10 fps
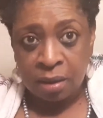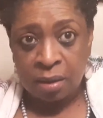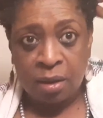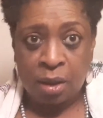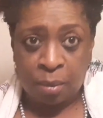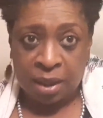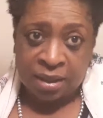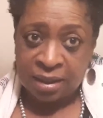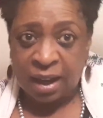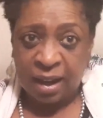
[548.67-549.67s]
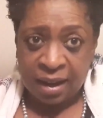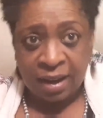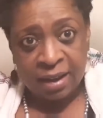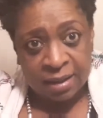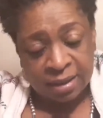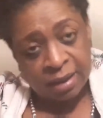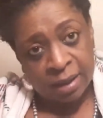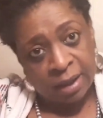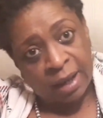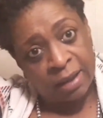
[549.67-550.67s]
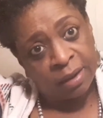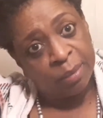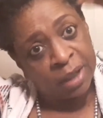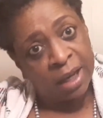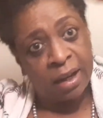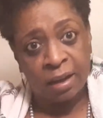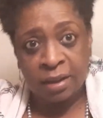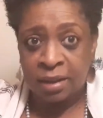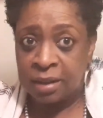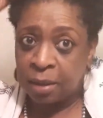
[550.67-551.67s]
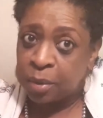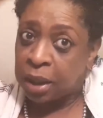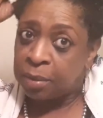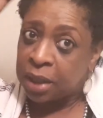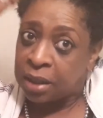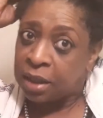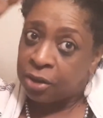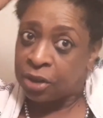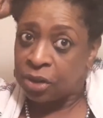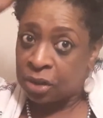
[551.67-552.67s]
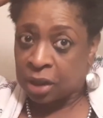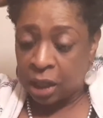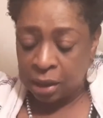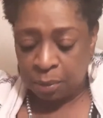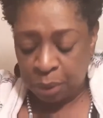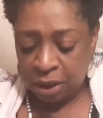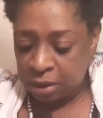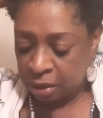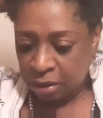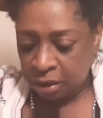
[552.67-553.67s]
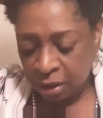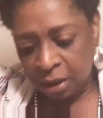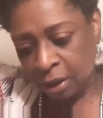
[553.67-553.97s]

you know, my sides, lay them down, and sometimes I don't. It just kind of depends on